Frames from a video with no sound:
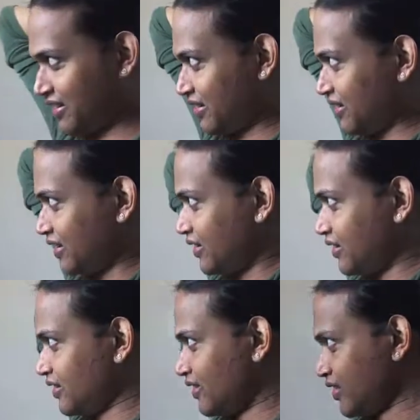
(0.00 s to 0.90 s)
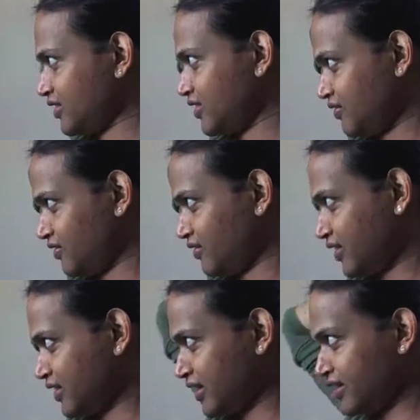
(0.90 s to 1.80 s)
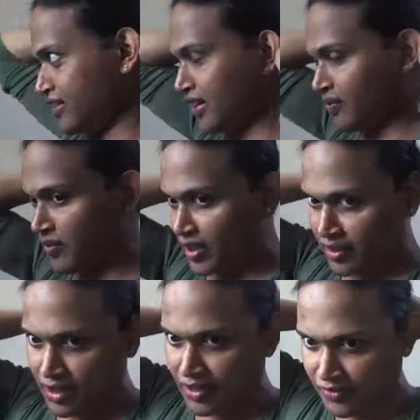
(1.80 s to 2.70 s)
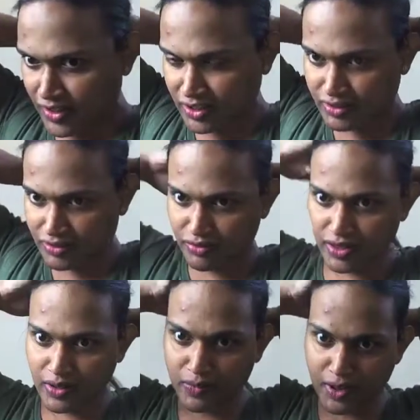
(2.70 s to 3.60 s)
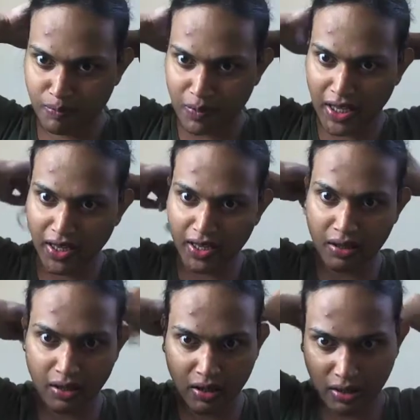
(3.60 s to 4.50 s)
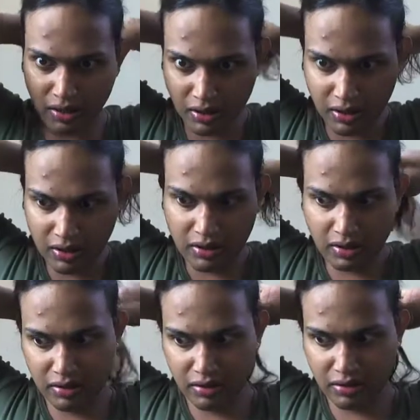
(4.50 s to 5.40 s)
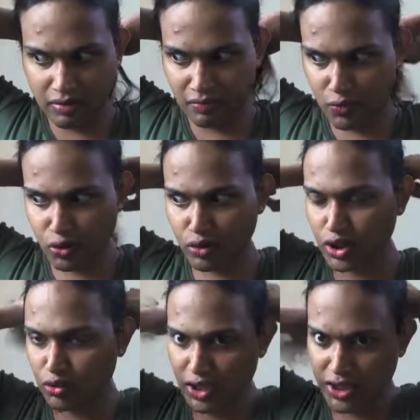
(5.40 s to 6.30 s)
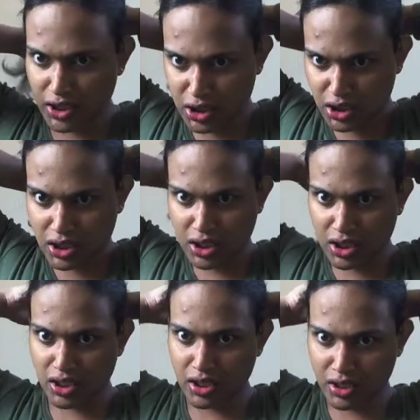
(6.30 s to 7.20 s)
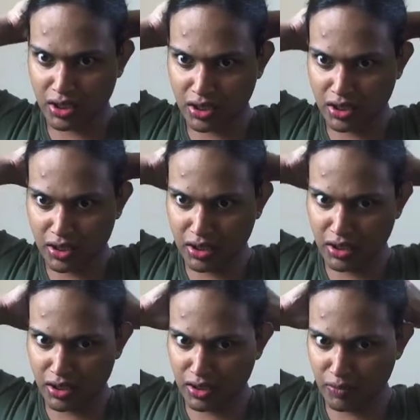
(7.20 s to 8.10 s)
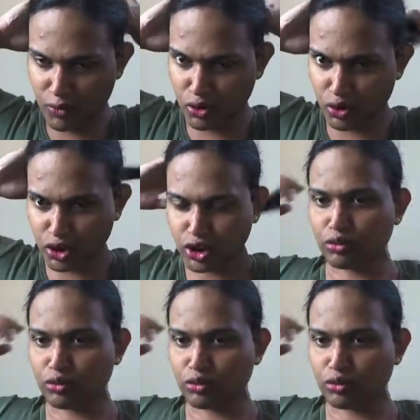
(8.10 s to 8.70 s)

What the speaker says: I just have to realize that I have extremely bad mood swings. Oh, mood